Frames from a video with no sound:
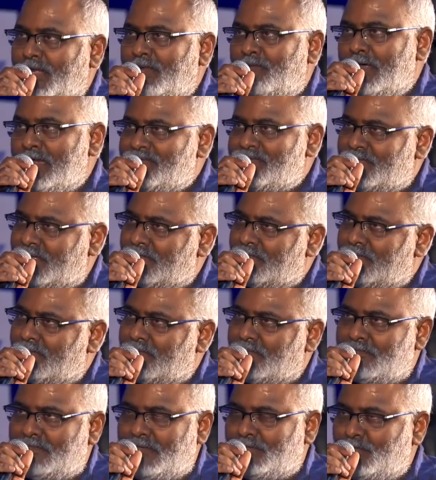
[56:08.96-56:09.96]
Very well said,
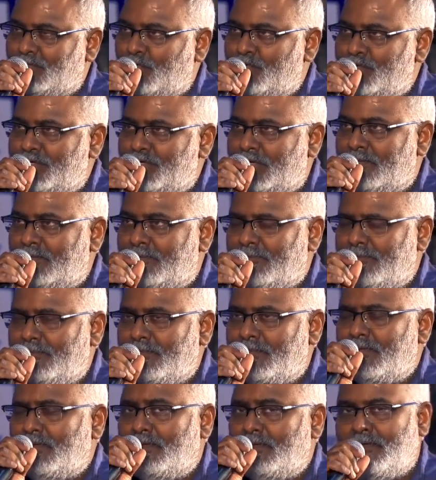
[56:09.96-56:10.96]
Sadhguruji.
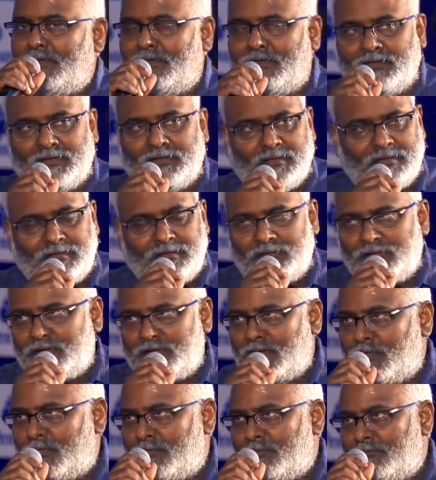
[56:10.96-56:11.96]

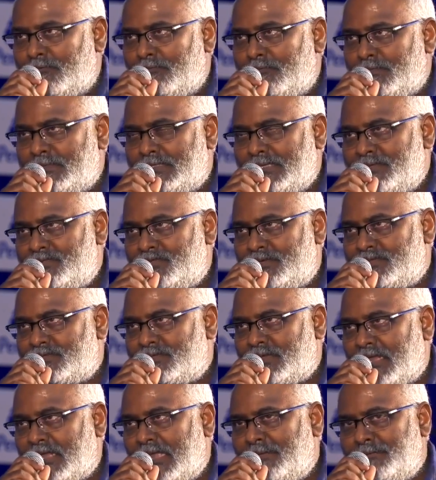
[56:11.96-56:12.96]
Now, since
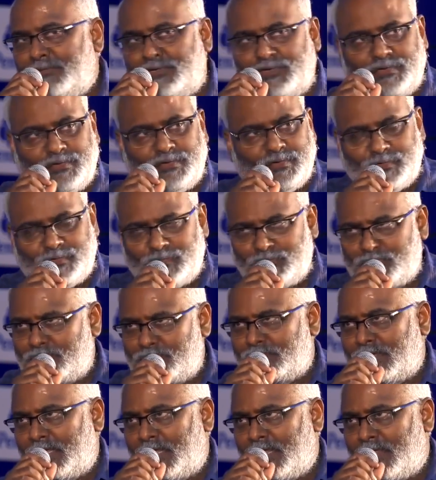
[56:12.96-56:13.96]
it's time to
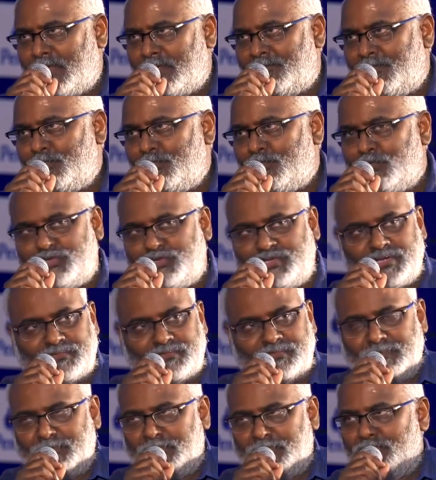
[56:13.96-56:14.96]
take a few
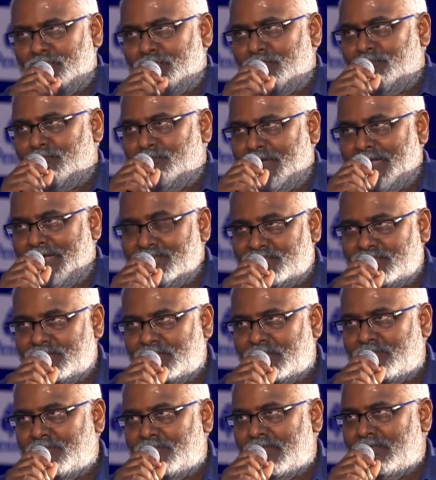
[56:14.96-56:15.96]
questions from our friends
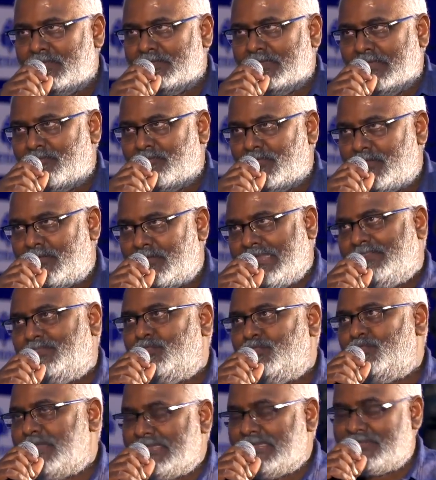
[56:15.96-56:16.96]
here, very, they are very
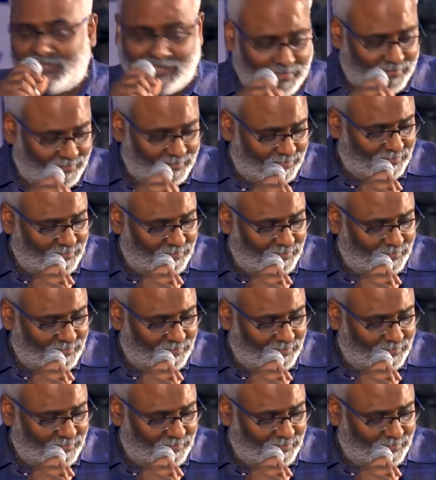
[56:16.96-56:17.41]
enthusiastic.